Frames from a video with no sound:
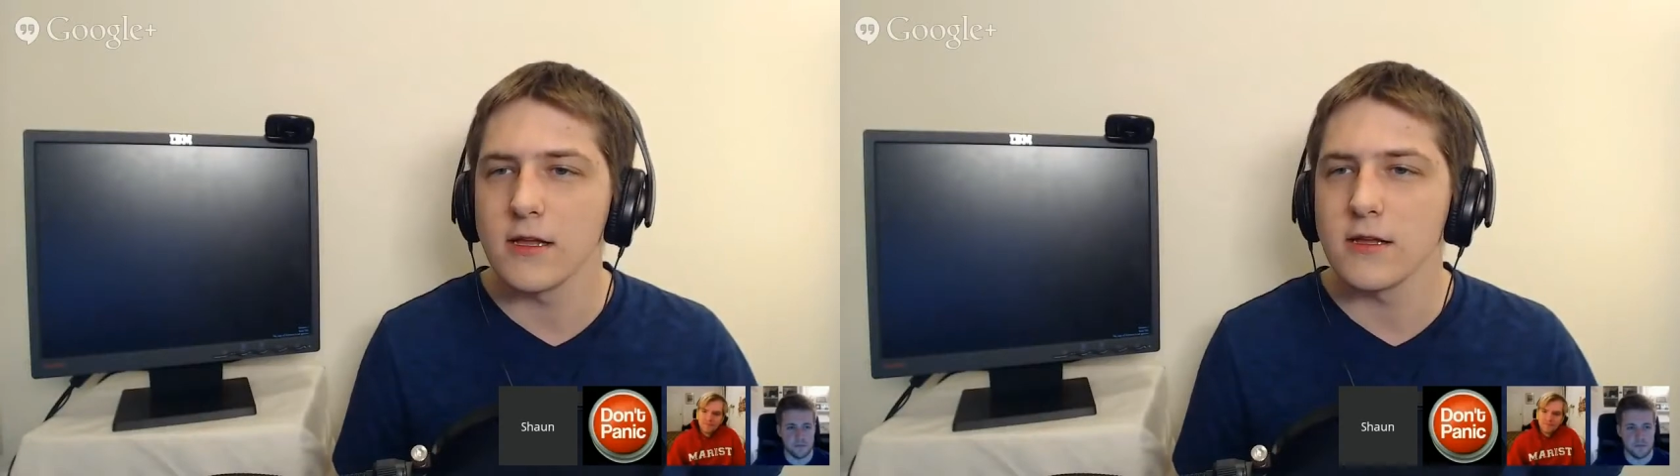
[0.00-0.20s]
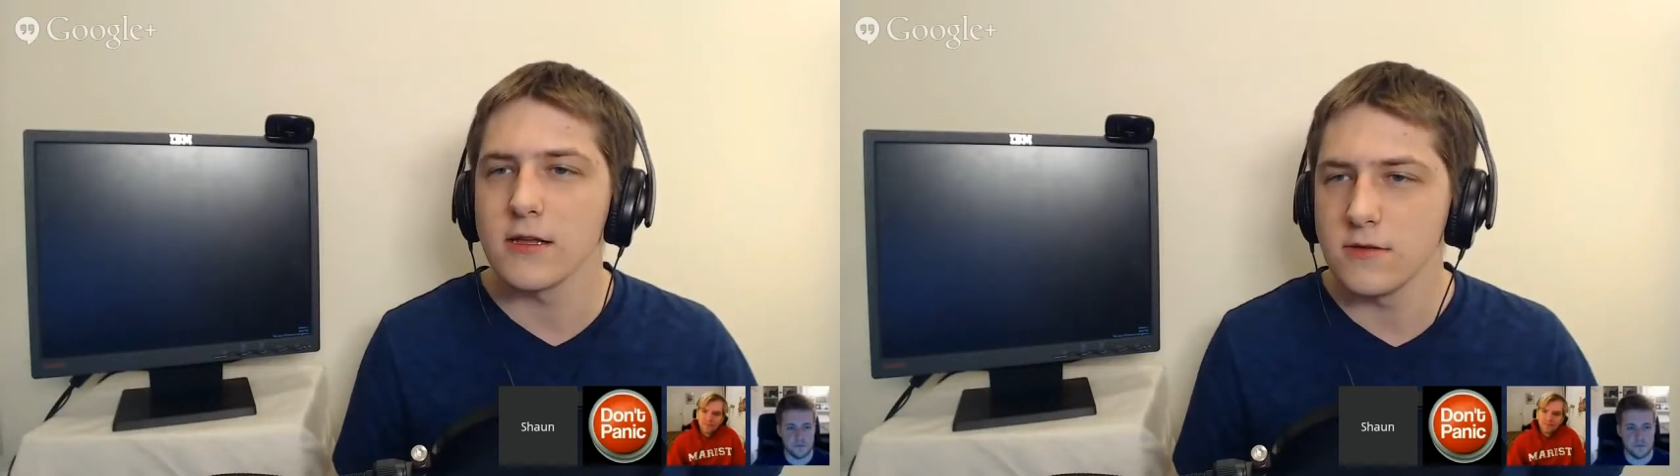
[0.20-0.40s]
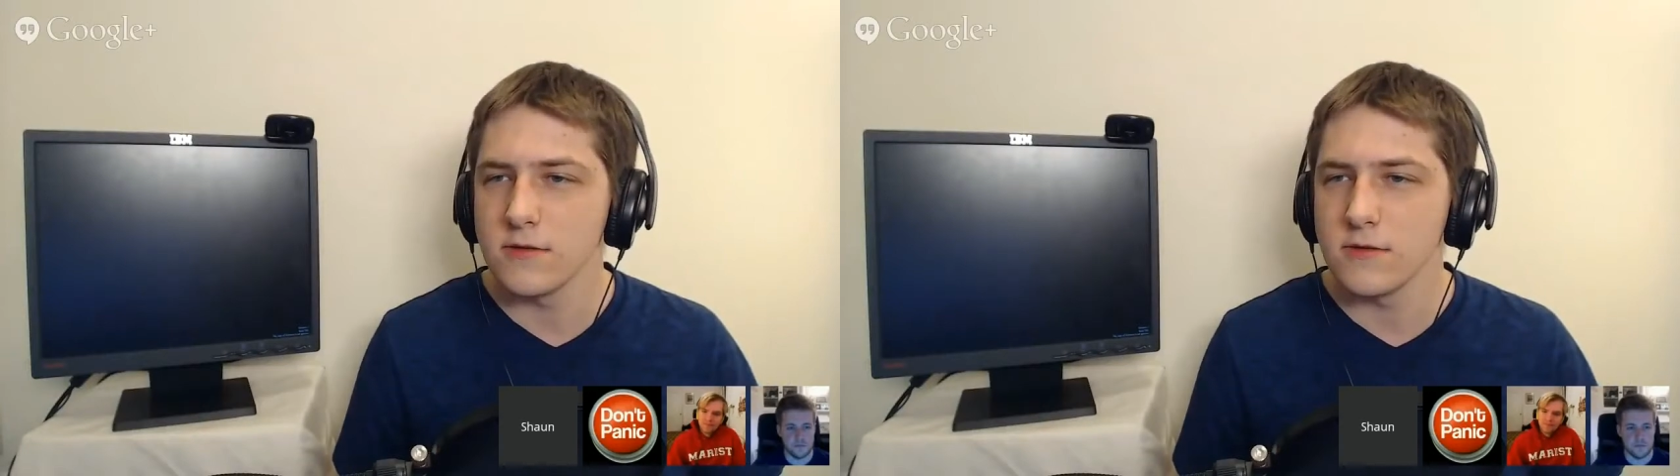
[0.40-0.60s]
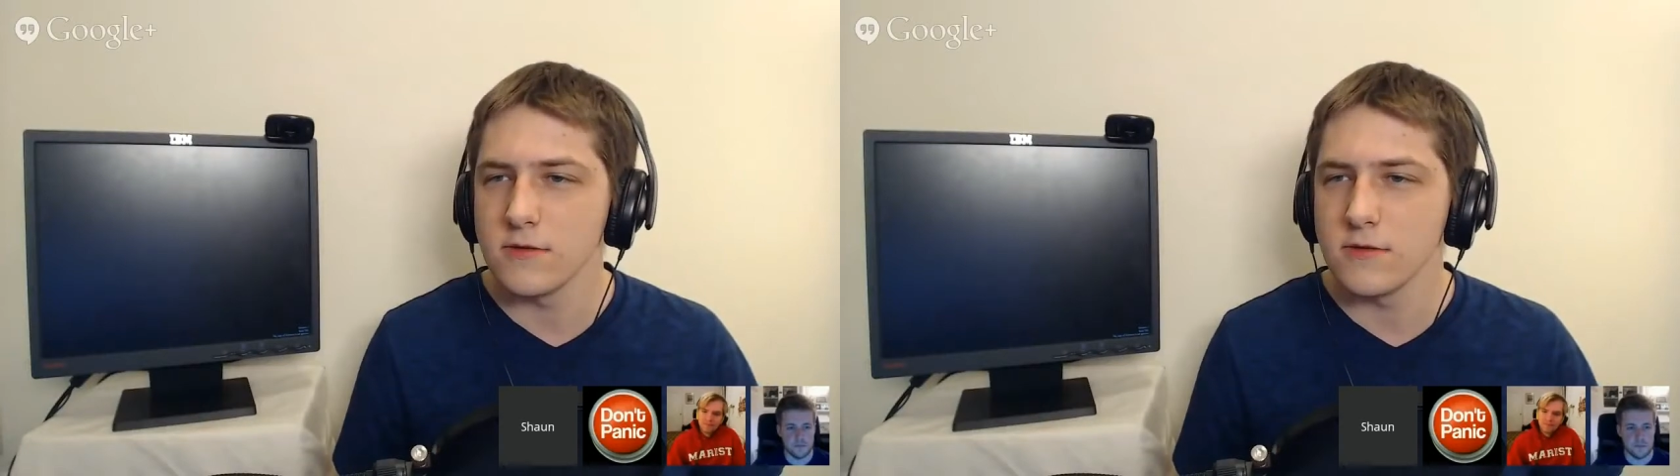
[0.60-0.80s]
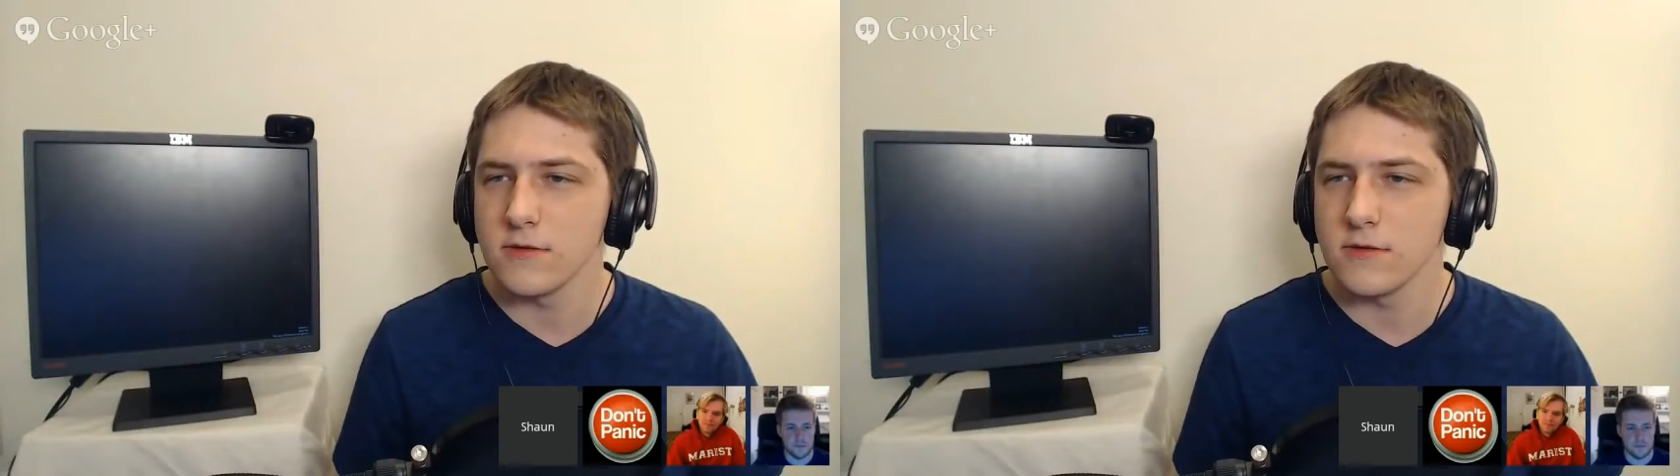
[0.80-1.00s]

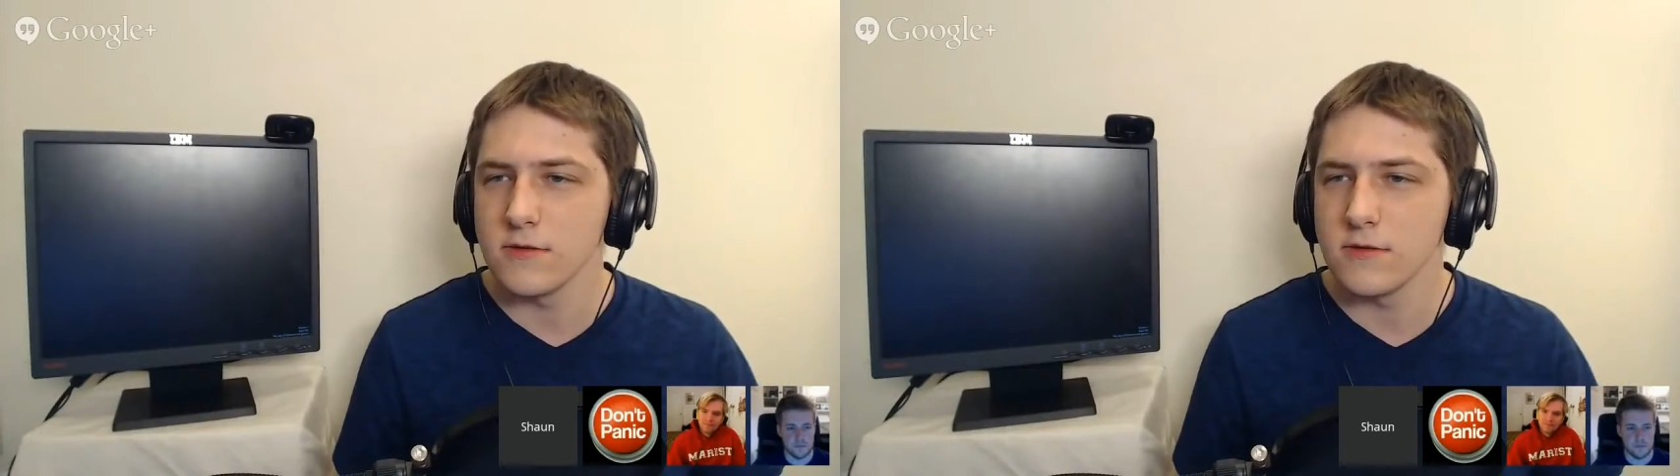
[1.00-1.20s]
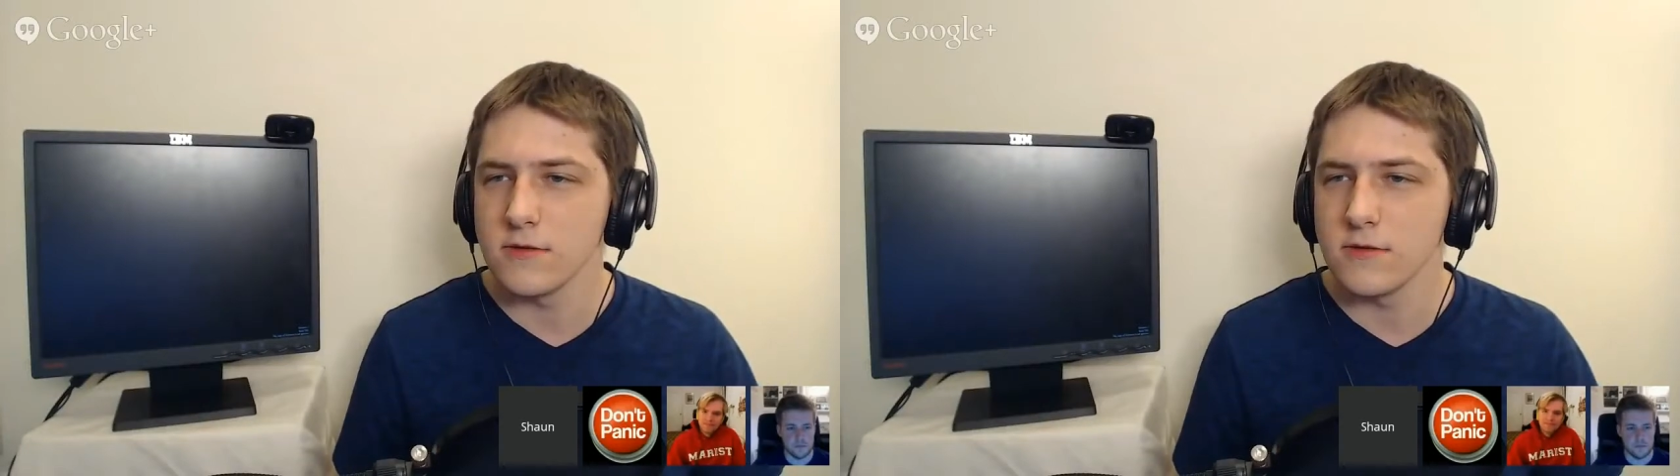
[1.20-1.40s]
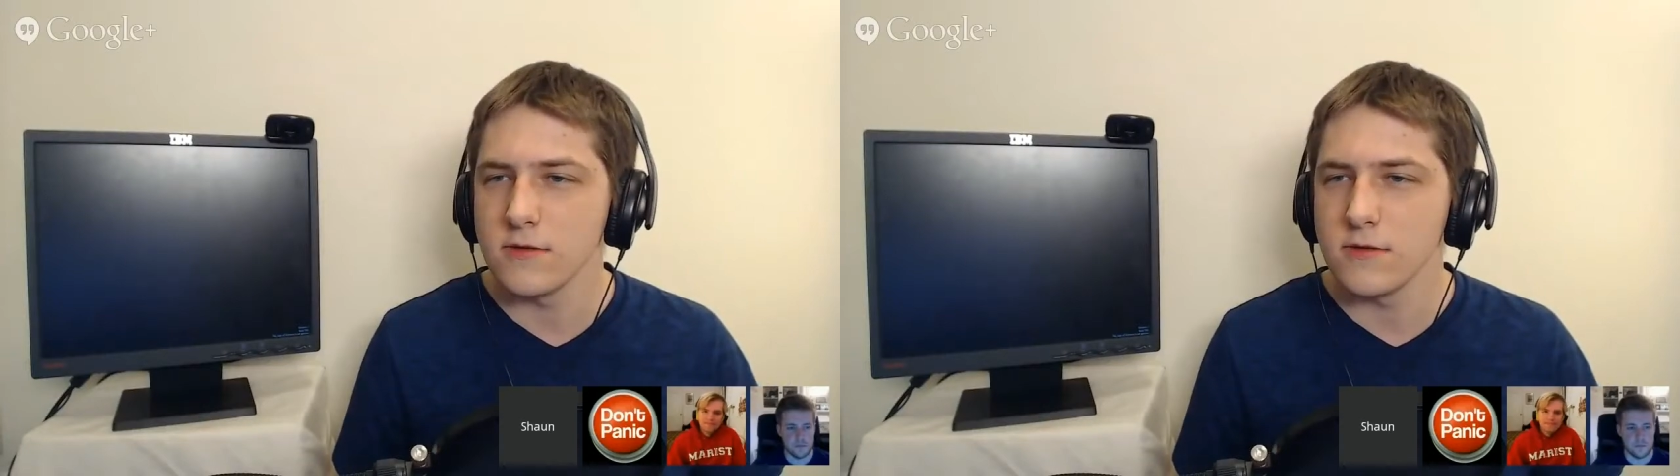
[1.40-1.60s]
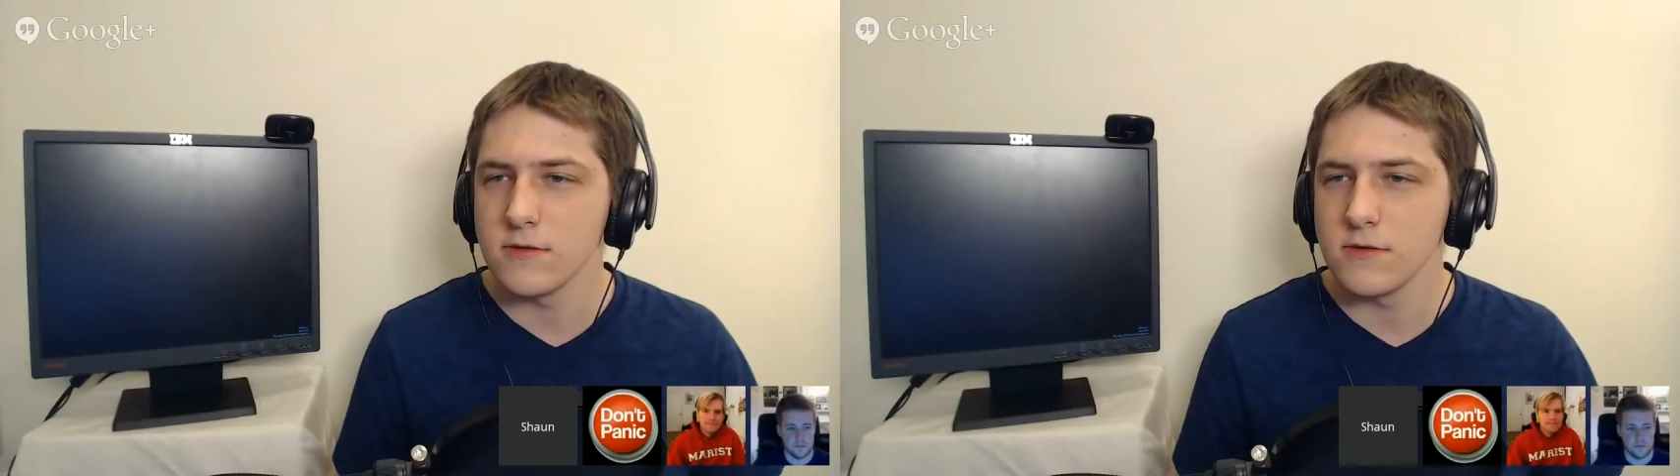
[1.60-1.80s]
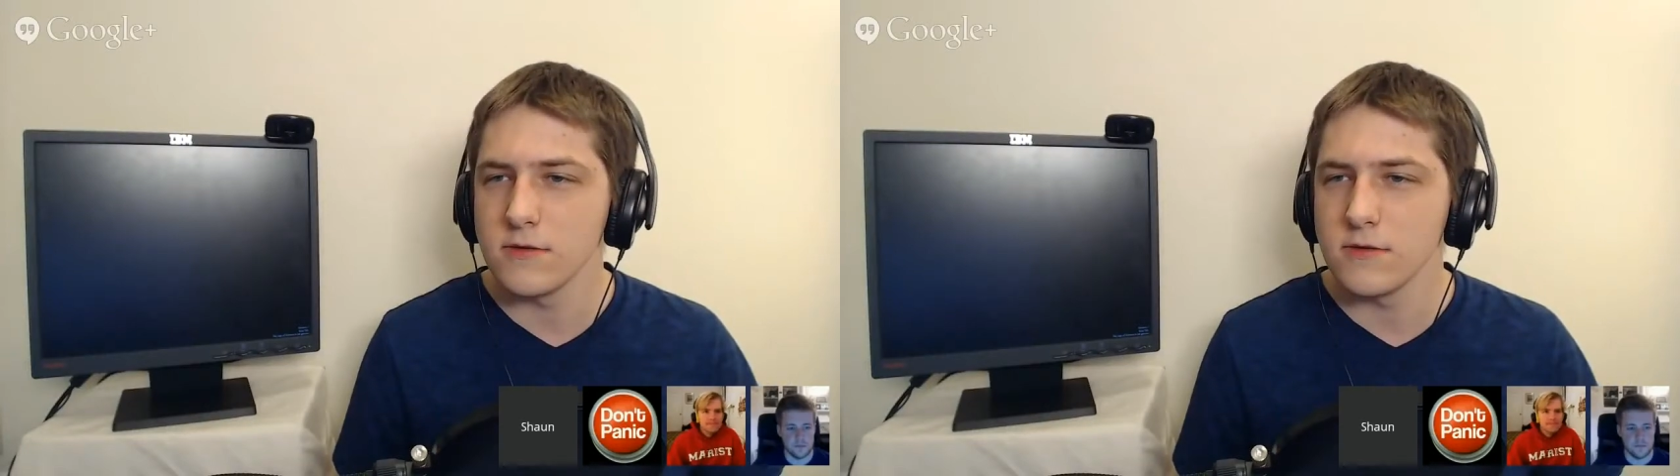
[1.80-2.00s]
improvements to the
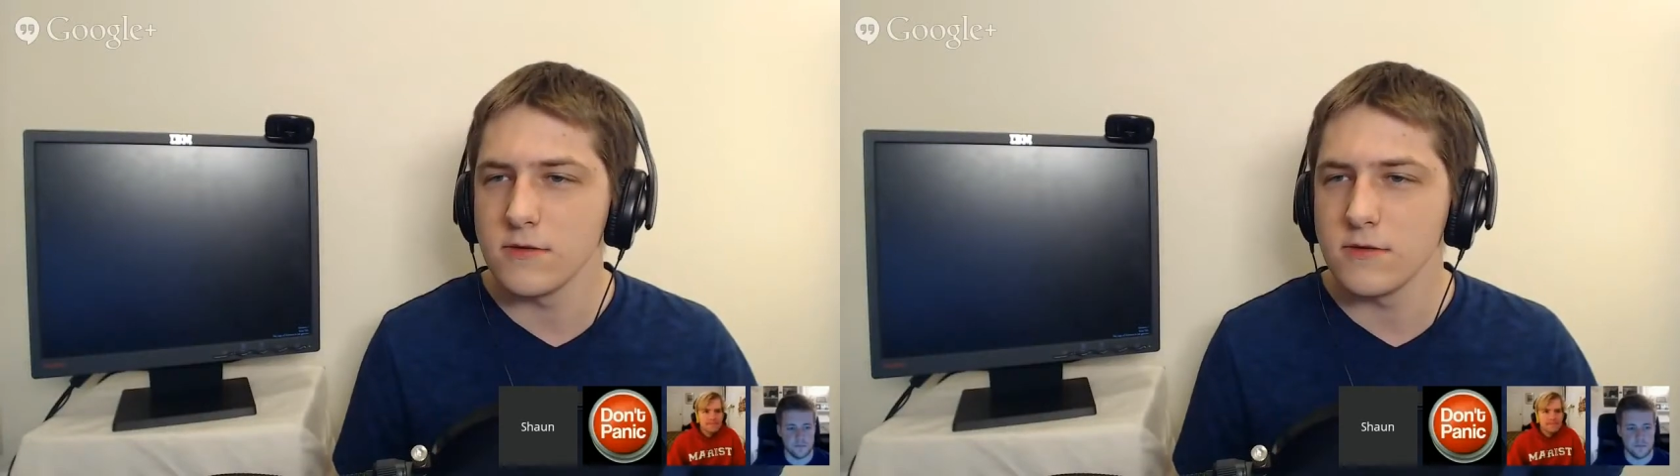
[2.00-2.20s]
keyboard,